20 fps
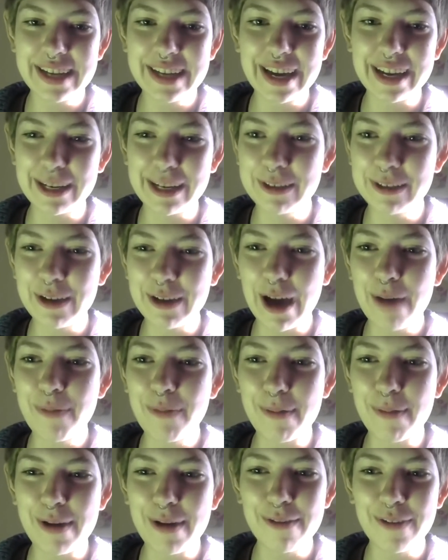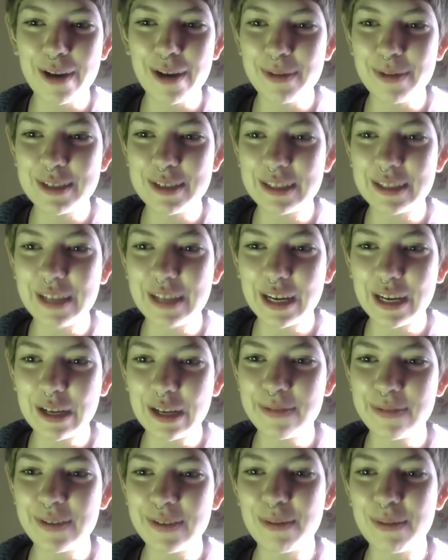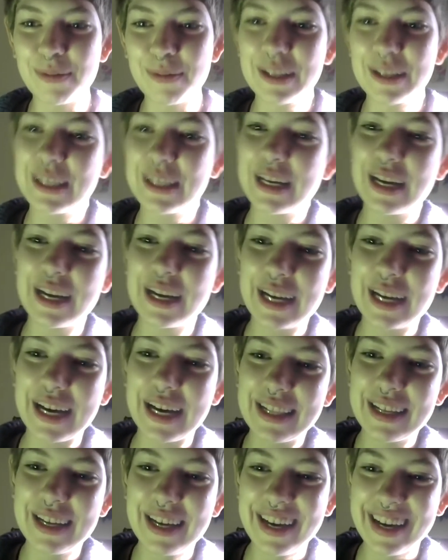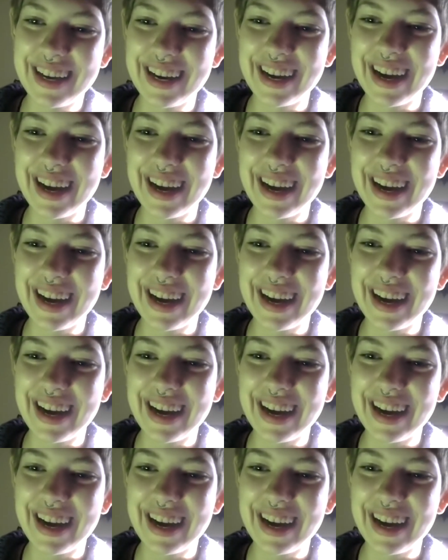and I bought my friend a bunch of liquor for their birthday, and then